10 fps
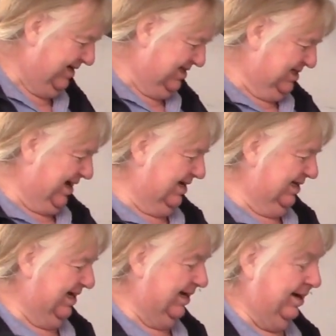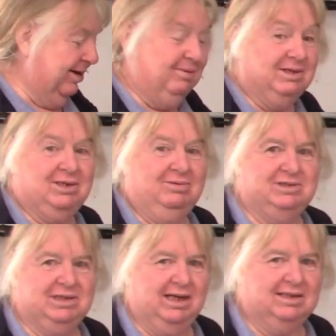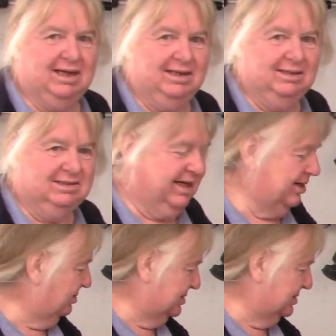it's down in there. Now, I wasn't originally going to take these out.